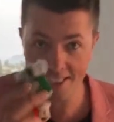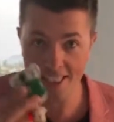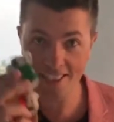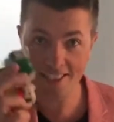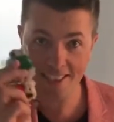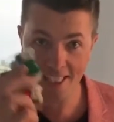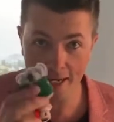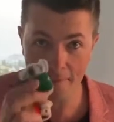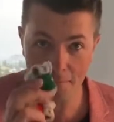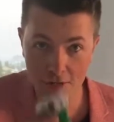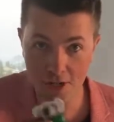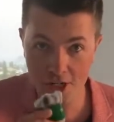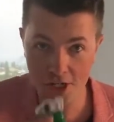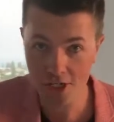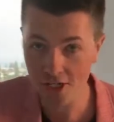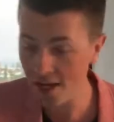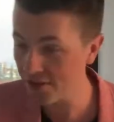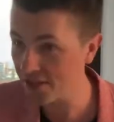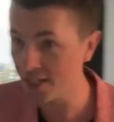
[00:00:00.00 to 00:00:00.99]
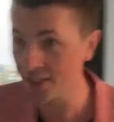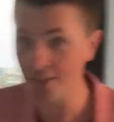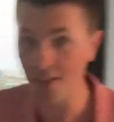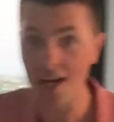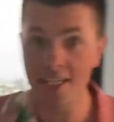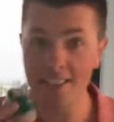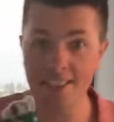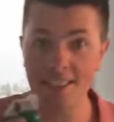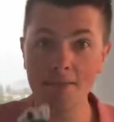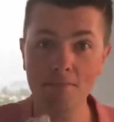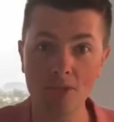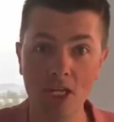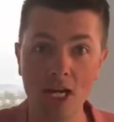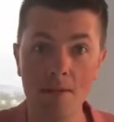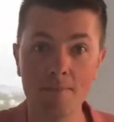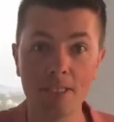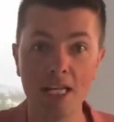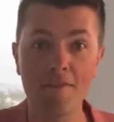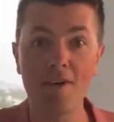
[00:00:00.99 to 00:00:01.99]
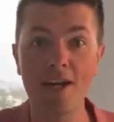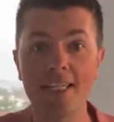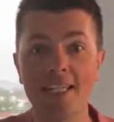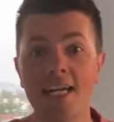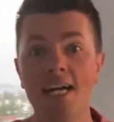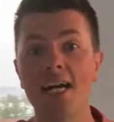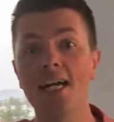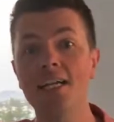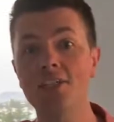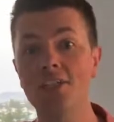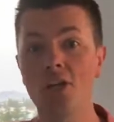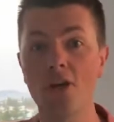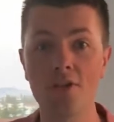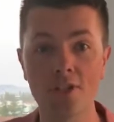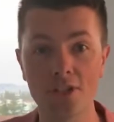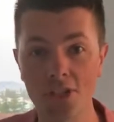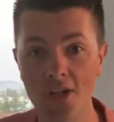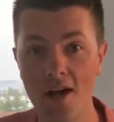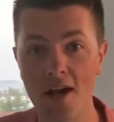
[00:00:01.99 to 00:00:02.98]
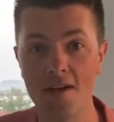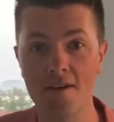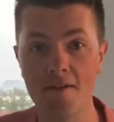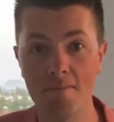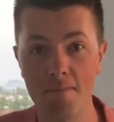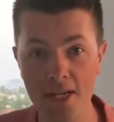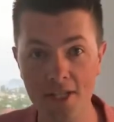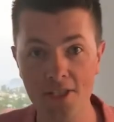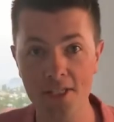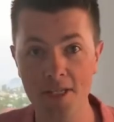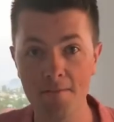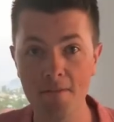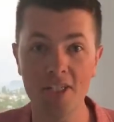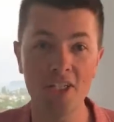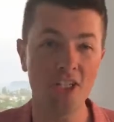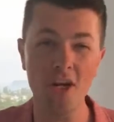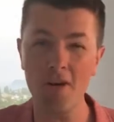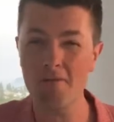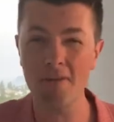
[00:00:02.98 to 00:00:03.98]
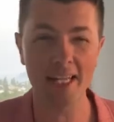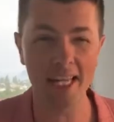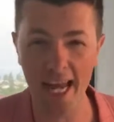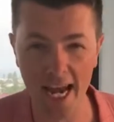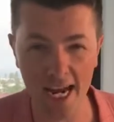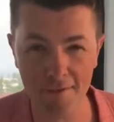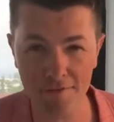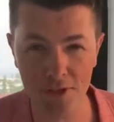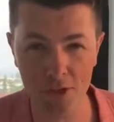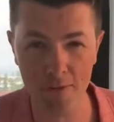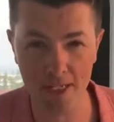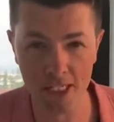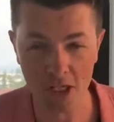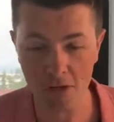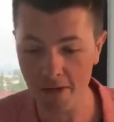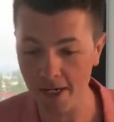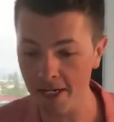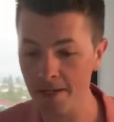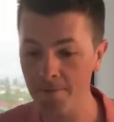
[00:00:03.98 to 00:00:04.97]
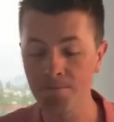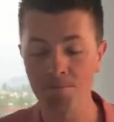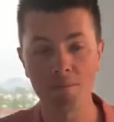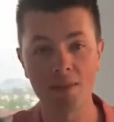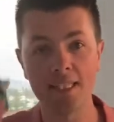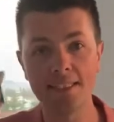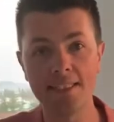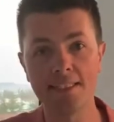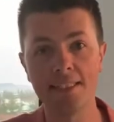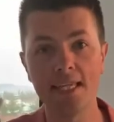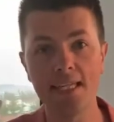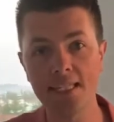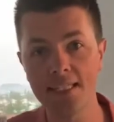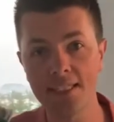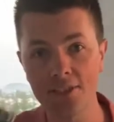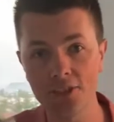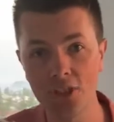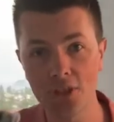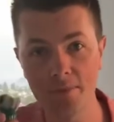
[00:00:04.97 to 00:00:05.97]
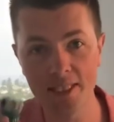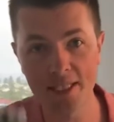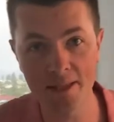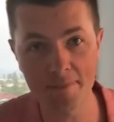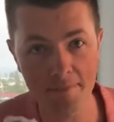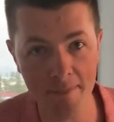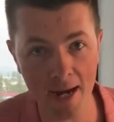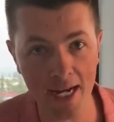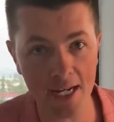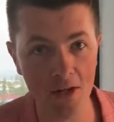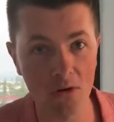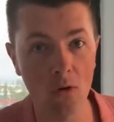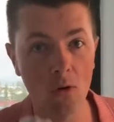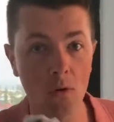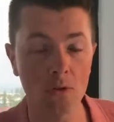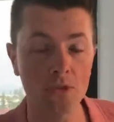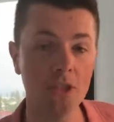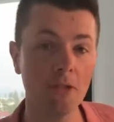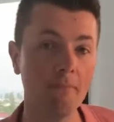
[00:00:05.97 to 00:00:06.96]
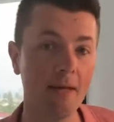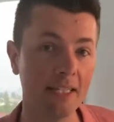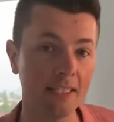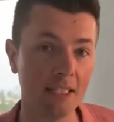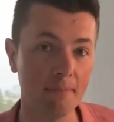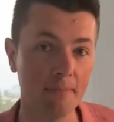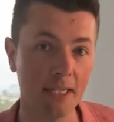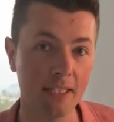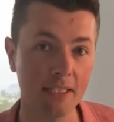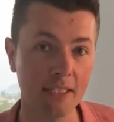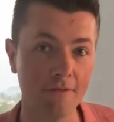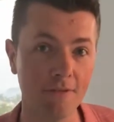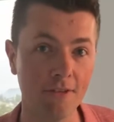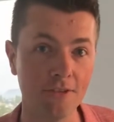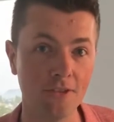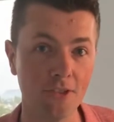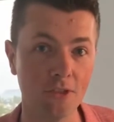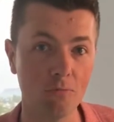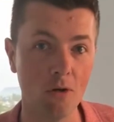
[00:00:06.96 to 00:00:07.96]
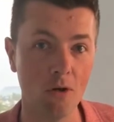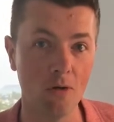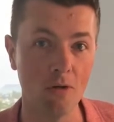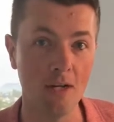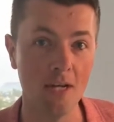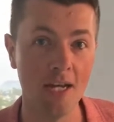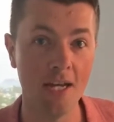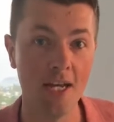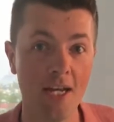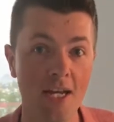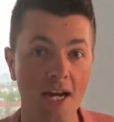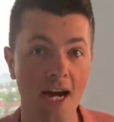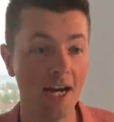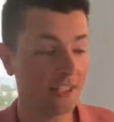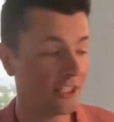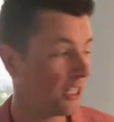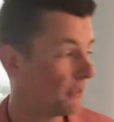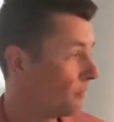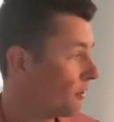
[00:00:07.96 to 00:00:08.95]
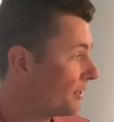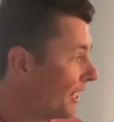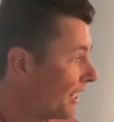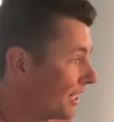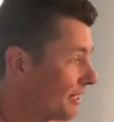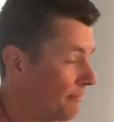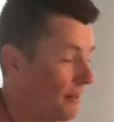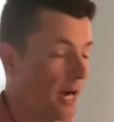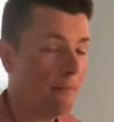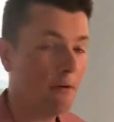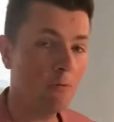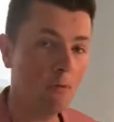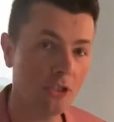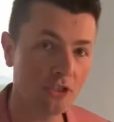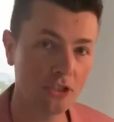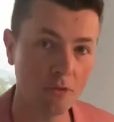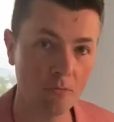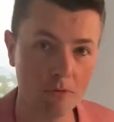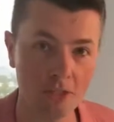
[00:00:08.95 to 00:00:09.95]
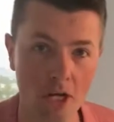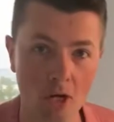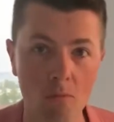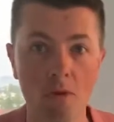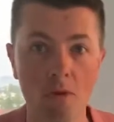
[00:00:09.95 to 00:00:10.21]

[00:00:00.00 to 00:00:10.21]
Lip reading: this, they appreciate this. I sometimes, if I can't go to China and meet them, and you don't really have to anyway, sending this to them in the mail also makes a big difference as well. Ask them on Alibaba, what's your name,